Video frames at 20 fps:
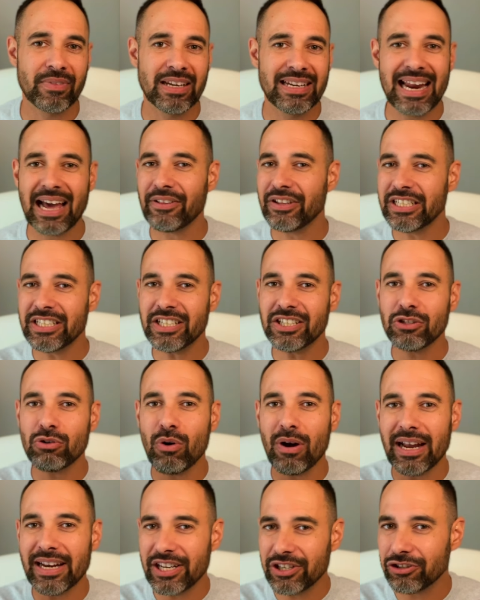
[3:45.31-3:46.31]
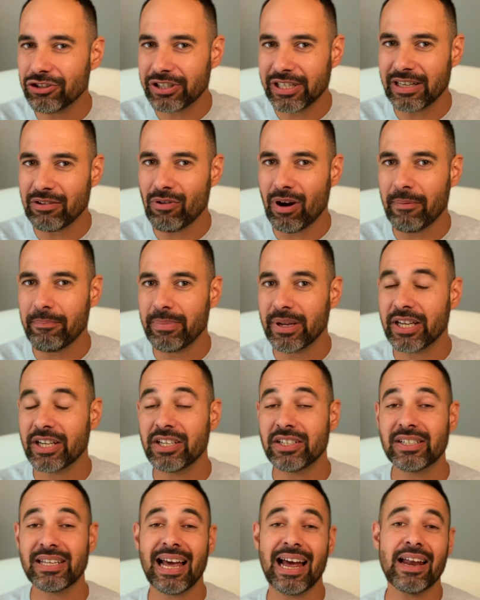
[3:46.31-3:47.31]
Now this is quite an interesting one
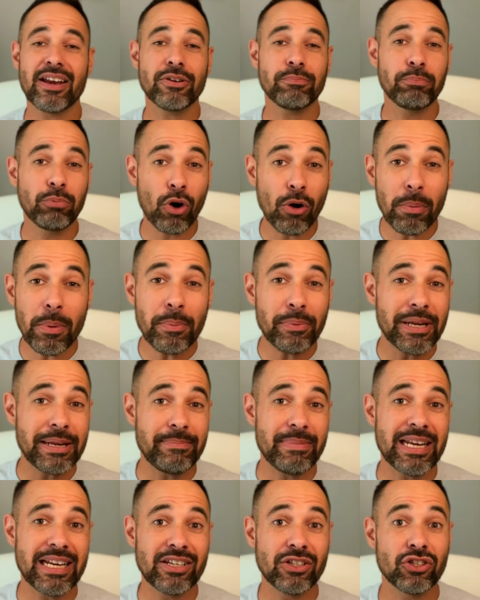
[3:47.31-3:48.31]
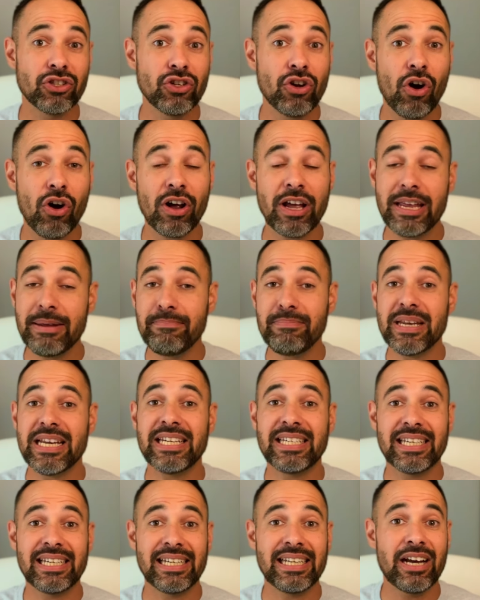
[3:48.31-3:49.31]
because that probably means not
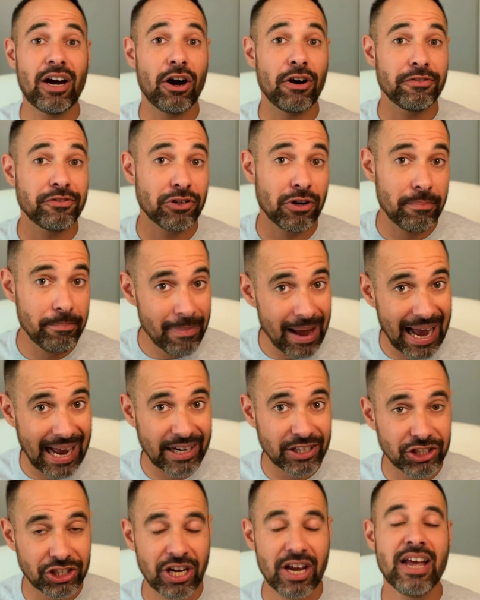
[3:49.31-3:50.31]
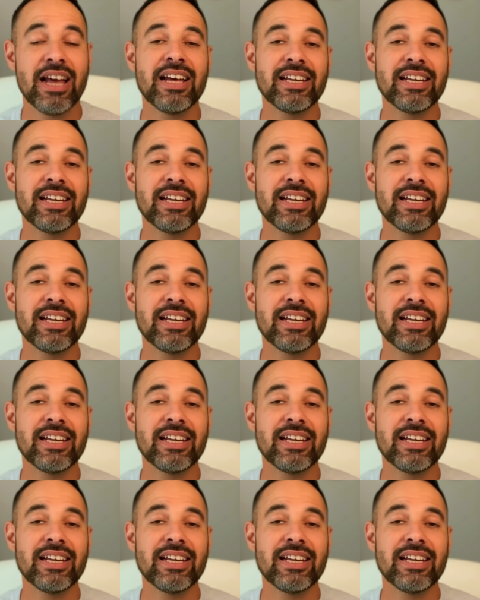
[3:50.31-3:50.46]
immediately after a match.